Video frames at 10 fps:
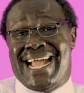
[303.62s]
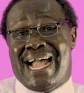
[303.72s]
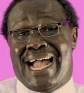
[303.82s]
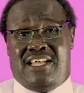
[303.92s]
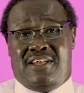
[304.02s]

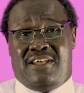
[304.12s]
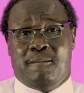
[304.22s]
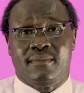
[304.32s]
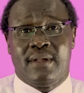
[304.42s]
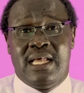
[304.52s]
I'm telling
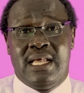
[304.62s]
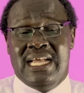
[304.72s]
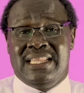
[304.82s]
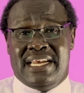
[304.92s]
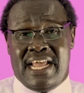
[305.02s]
you.
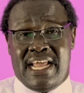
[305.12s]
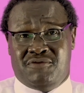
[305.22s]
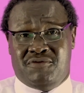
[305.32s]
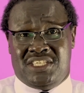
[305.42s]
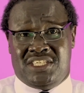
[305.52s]
in the
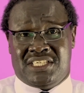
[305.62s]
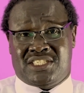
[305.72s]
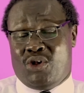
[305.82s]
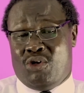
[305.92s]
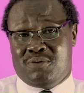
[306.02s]
name of
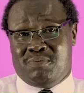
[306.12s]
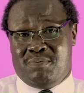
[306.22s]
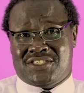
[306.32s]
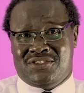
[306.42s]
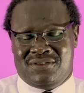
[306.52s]
Jesus. The Lord bless